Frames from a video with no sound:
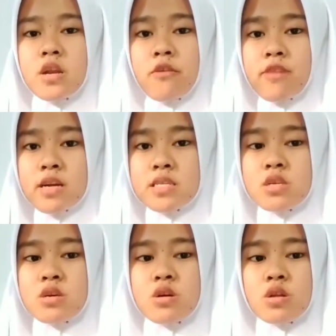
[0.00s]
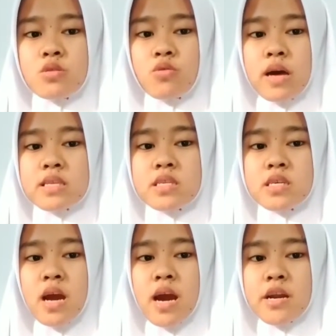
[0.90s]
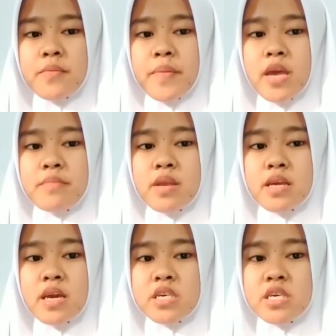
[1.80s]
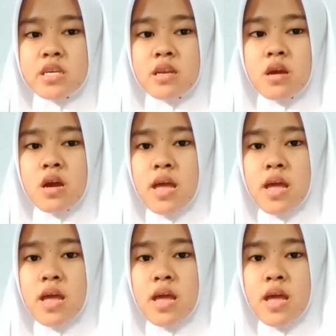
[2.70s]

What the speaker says: The first, to ask the current pain medication.